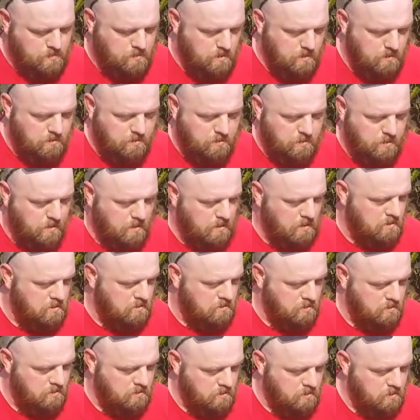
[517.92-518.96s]
so everything I
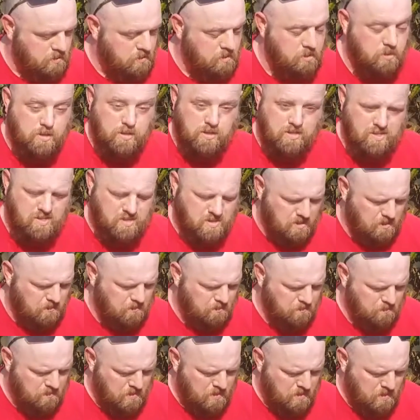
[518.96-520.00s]
just recorded you didn't see.
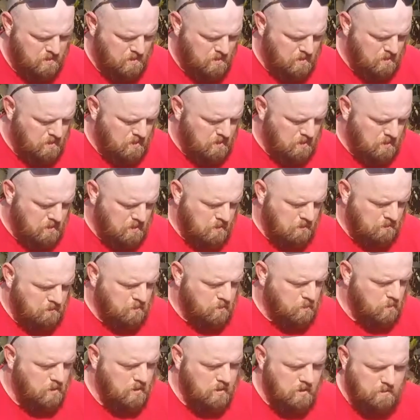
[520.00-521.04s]

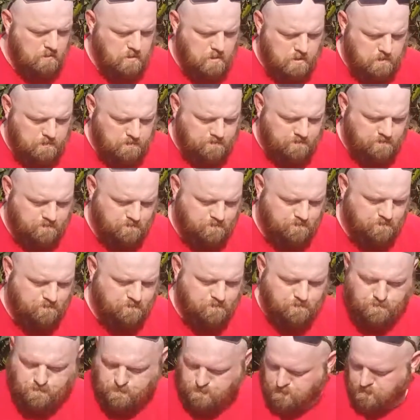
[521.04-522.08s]
What I've done
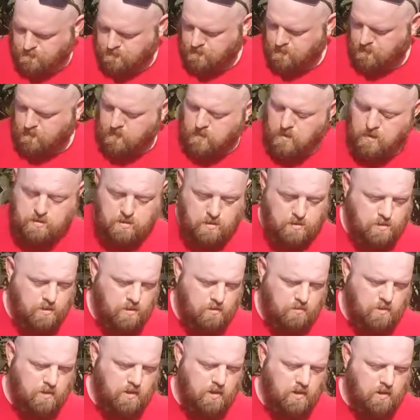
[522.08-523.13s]
is I
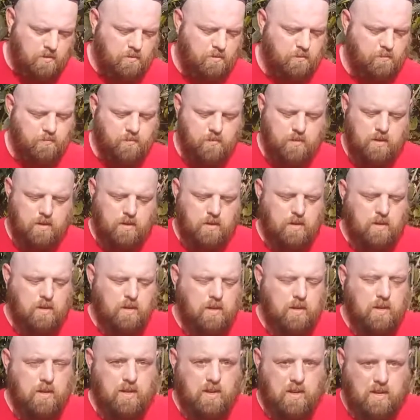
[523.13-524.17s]
took my knife
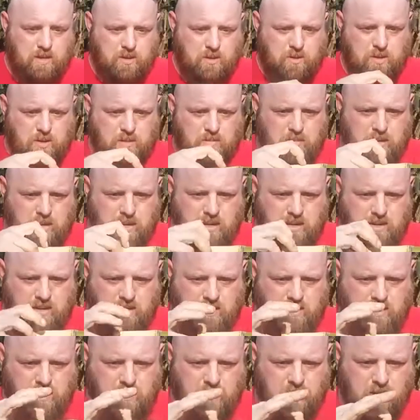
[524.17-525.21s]
and I trimmed
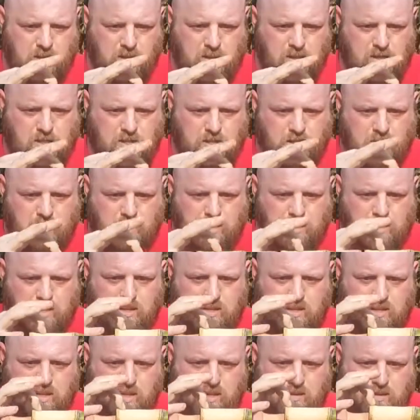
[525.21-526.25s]
down a good chunk of
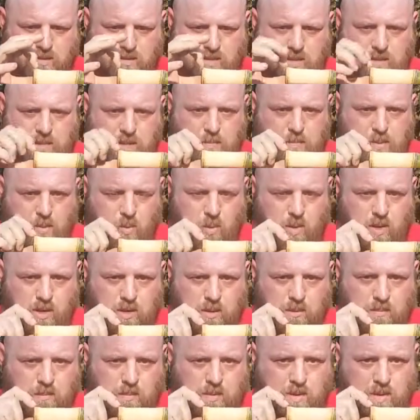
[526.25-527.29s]
this to give us a deeper
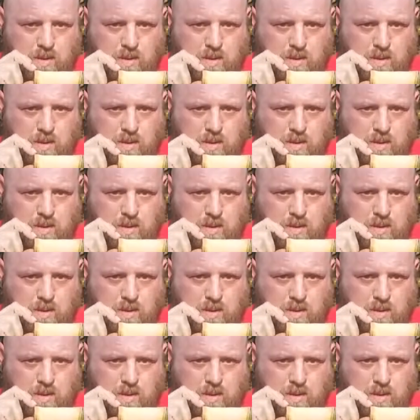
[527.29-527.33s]
well.